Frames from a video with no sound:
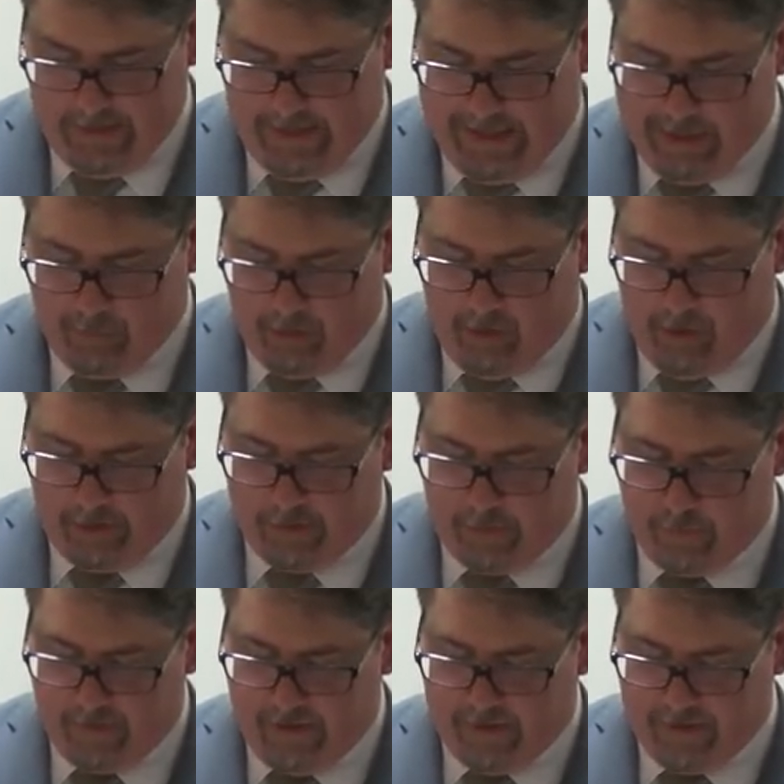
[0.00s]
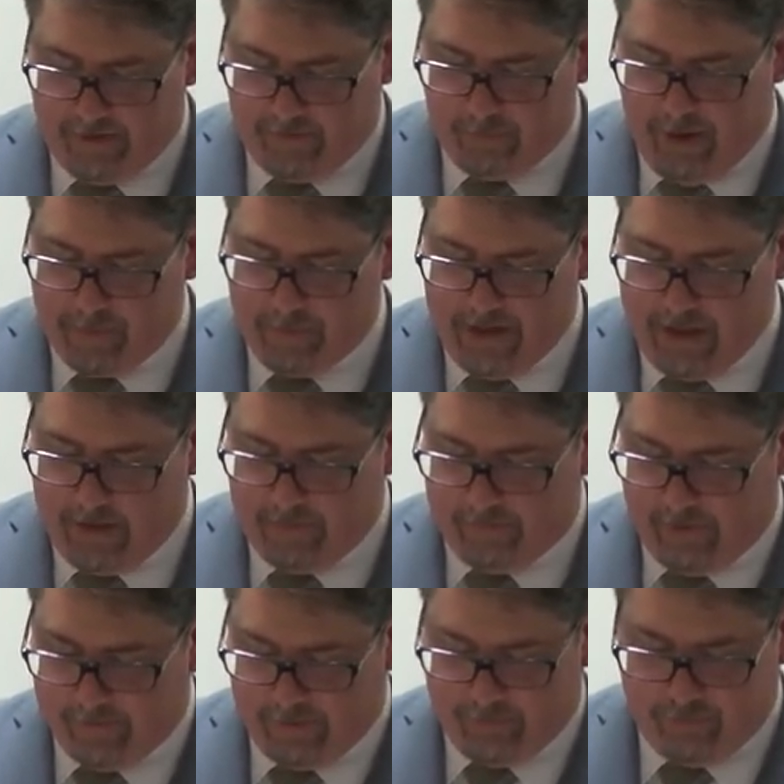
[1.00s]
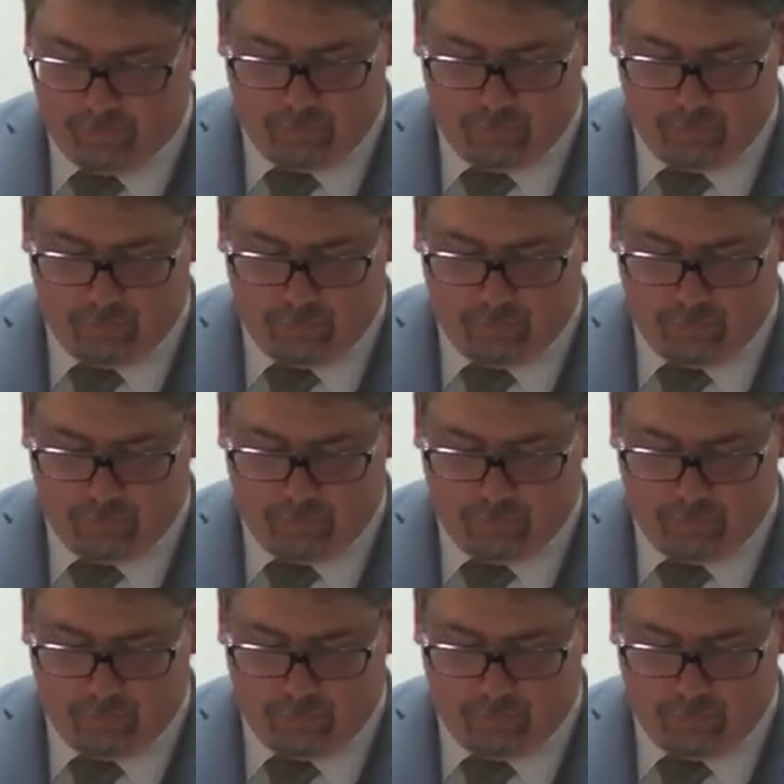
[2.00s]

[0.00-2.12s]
I will argue that it is by means of its